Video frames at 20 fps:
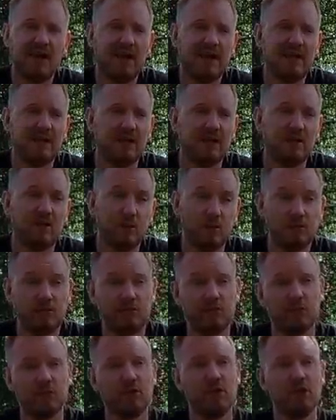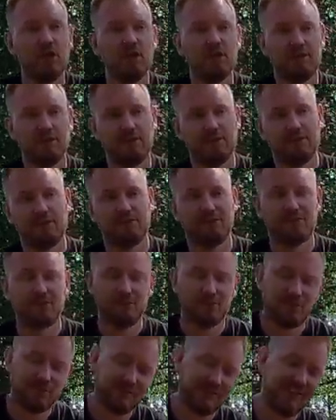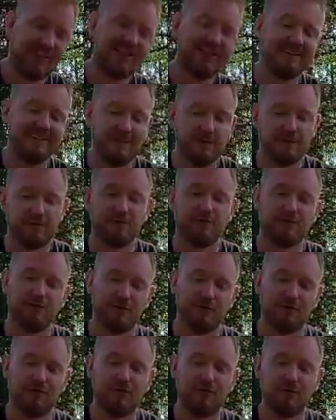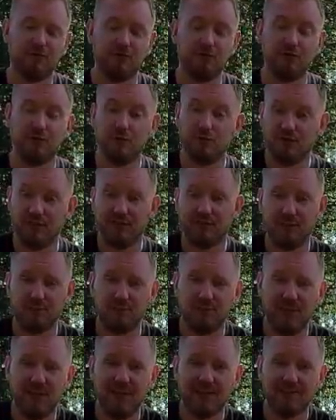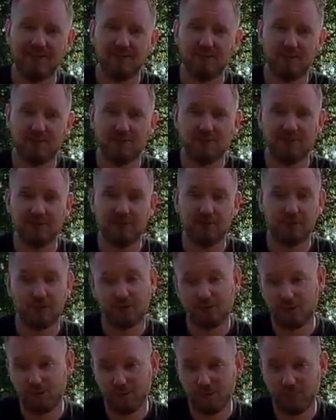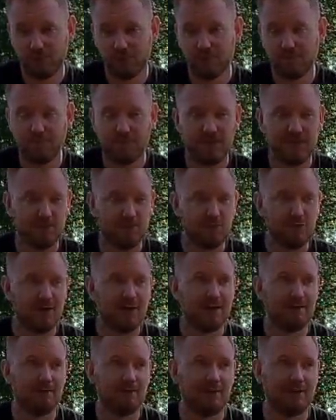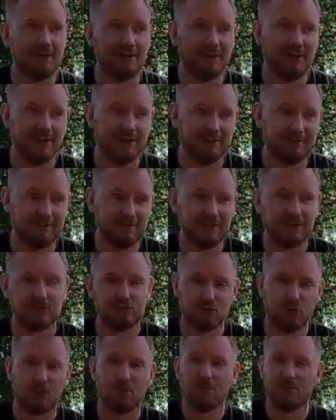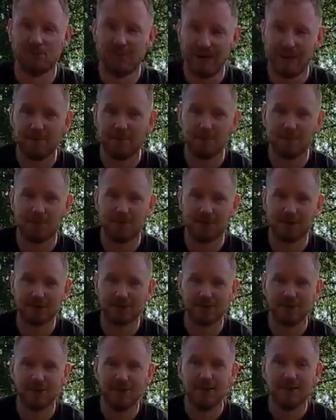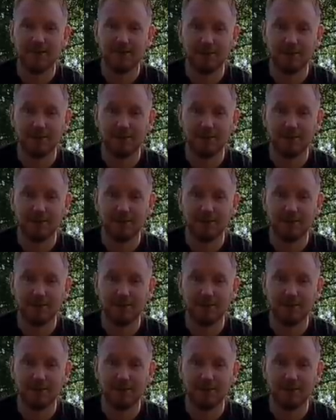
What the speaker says: And also there's some slight differences to the new safety PAs, which means, for example, if you have a drop of cabin pressure,